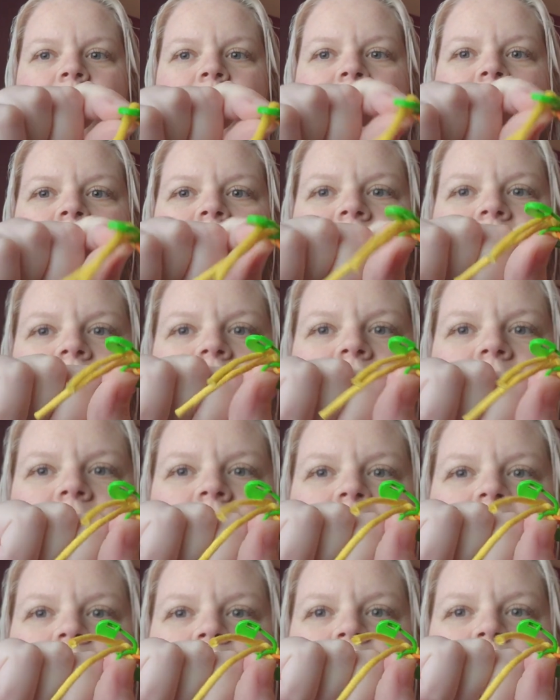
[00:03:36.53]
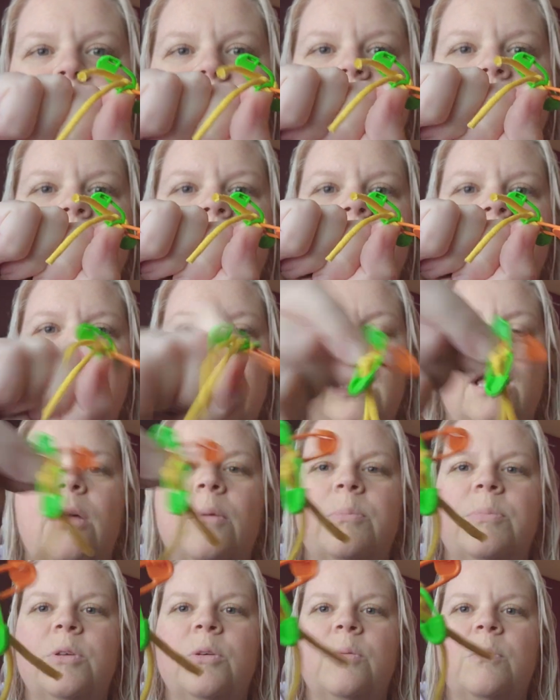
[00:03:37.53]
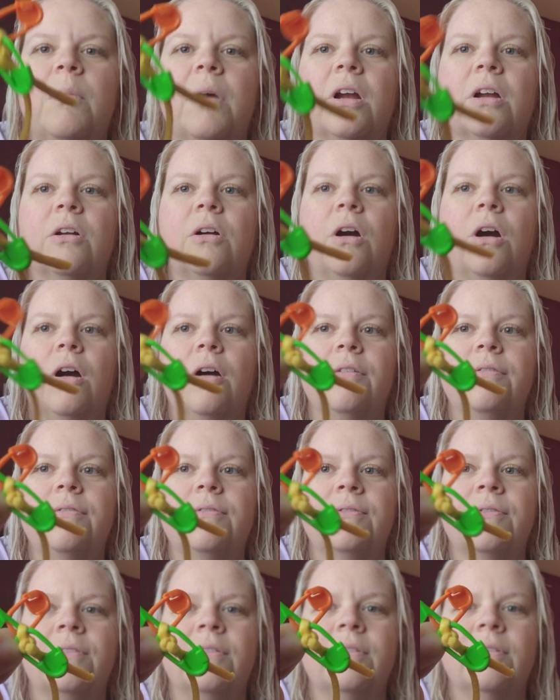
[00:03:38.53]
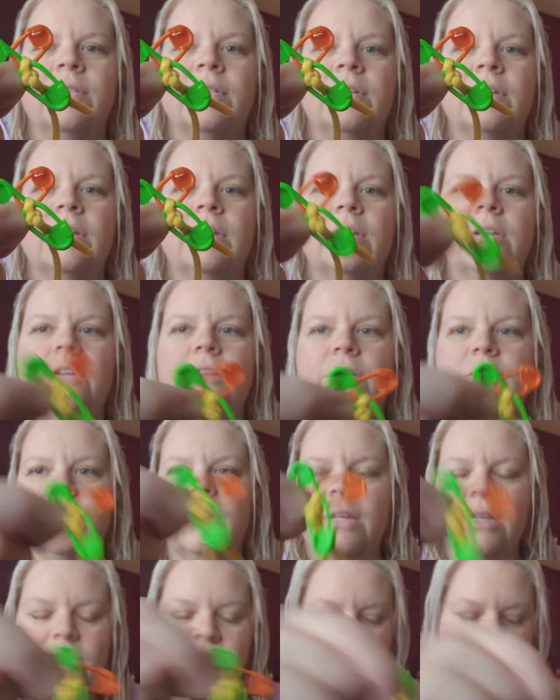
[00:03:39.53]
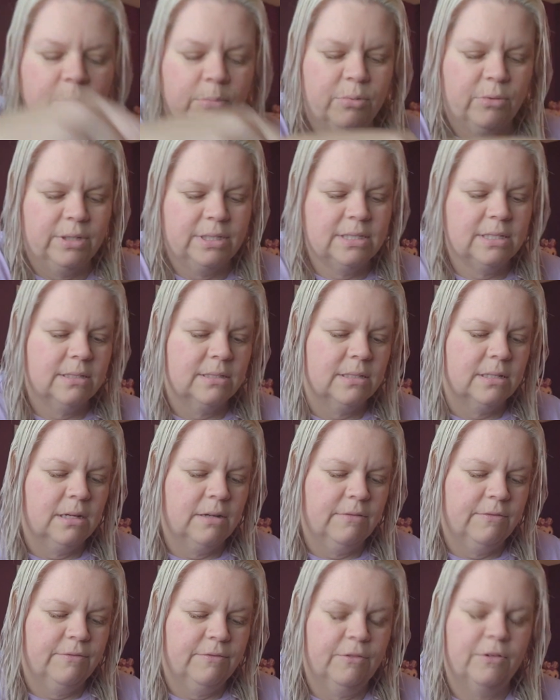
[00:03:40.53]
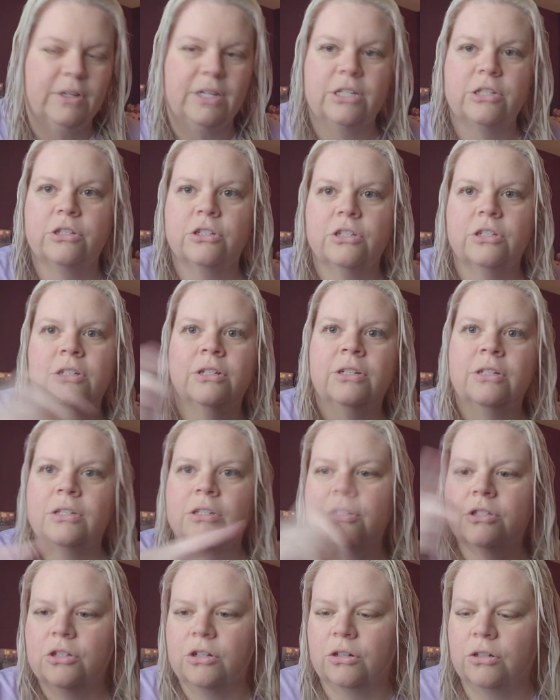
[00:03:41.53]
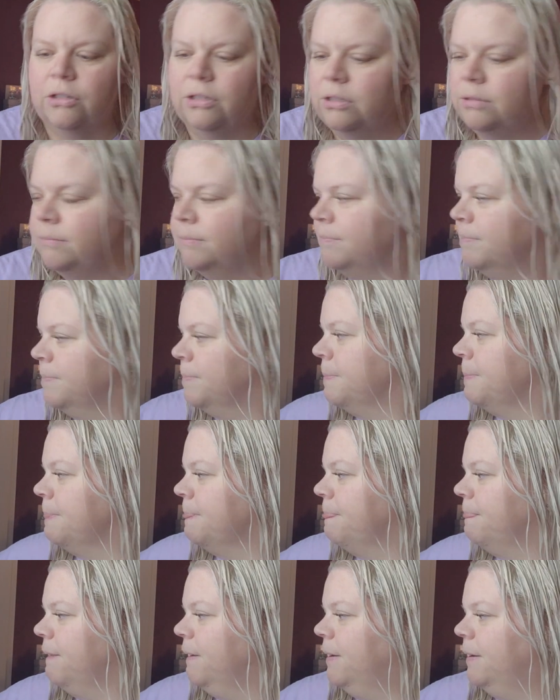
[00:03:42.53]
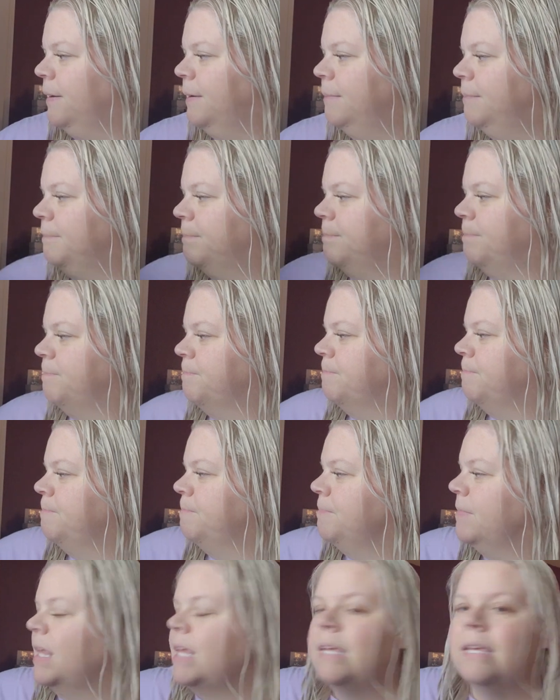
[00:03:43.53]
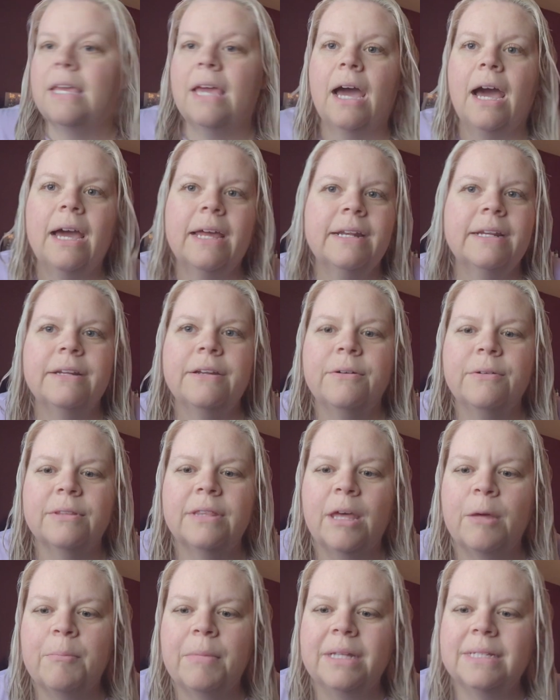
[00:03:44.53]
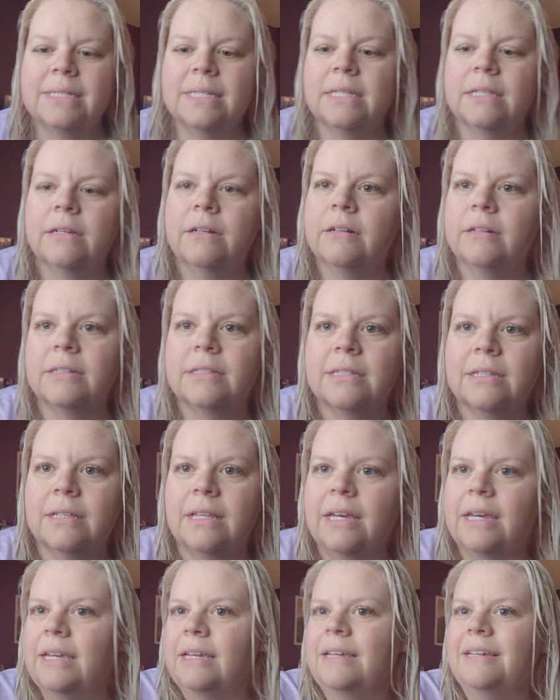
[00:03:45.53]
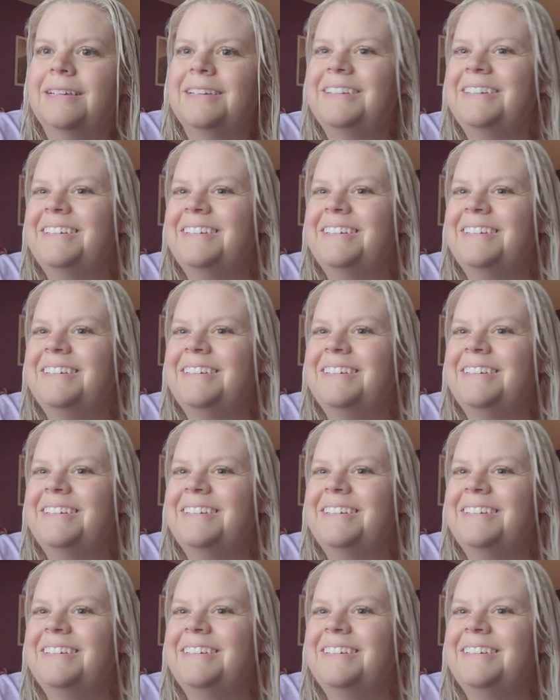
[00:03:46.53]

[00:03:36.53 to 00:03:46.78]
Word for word: whatever, to help you mark off your like start points and stuff for each circle. Um, yeah, I didn't know what that meant either until I